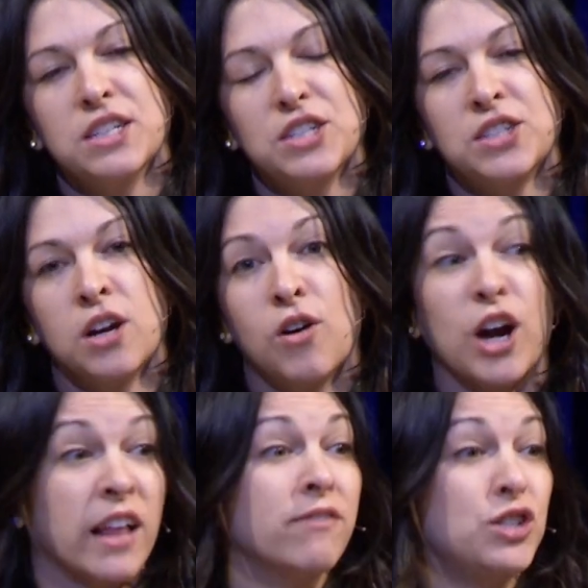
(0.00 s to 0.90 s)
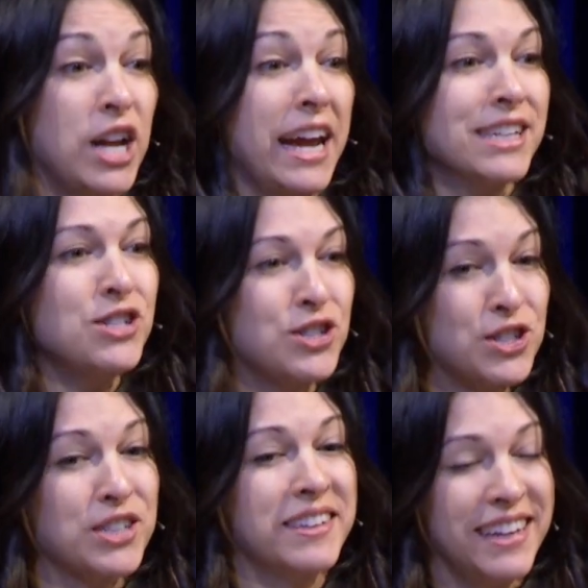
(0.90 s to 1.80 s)
so our life
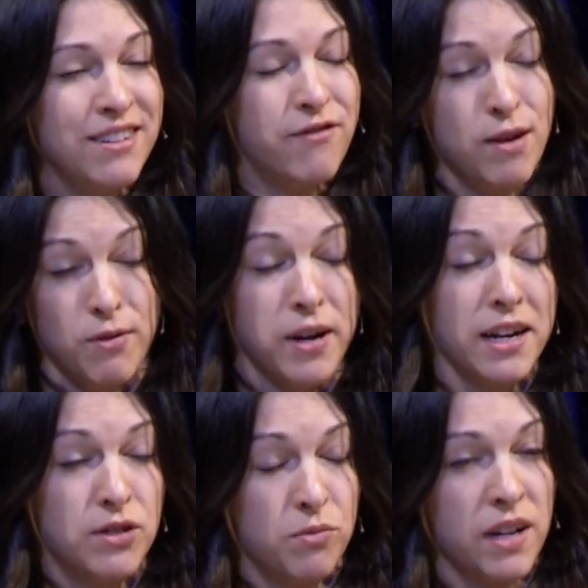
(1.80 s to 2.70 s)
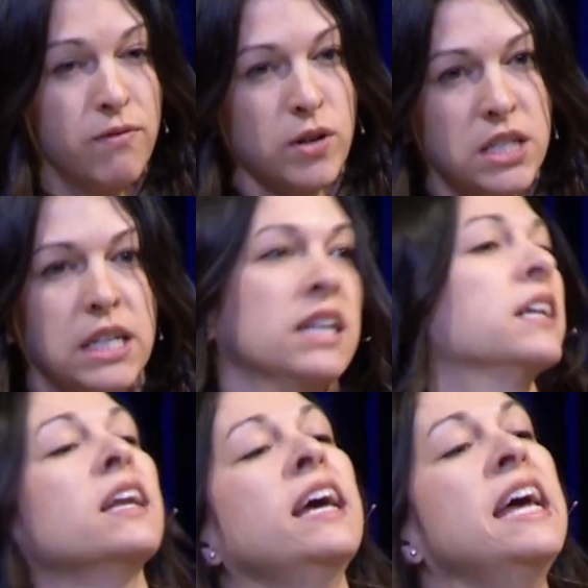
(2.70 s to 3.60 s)
changed in February of 2014,